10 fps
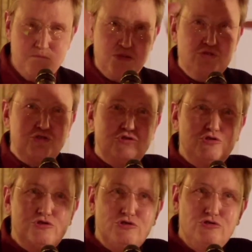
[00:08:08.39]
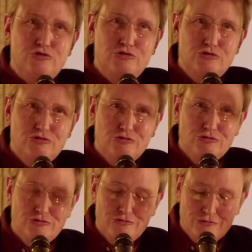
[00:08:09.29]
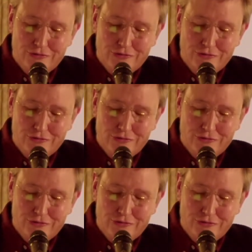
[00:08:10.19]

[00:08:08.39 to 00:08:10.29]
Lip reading: (no one is talking)